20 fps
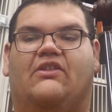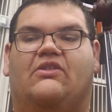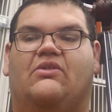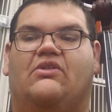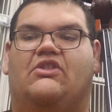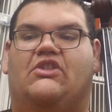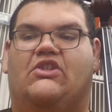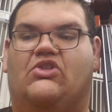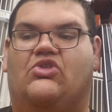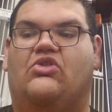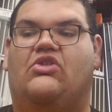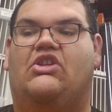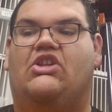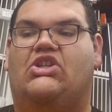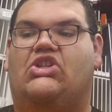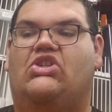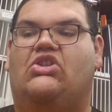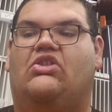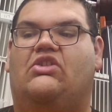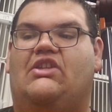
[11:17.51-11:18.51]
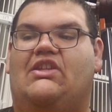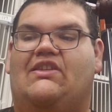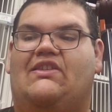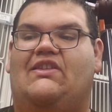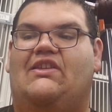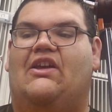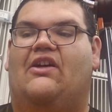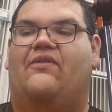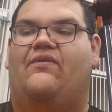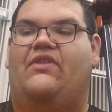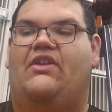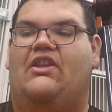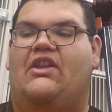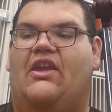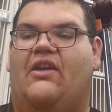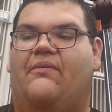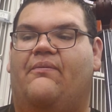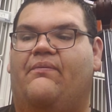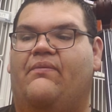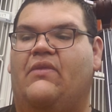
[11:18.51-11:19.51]
So it's a traditional DC al
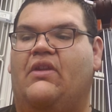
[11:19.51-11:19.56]
fine.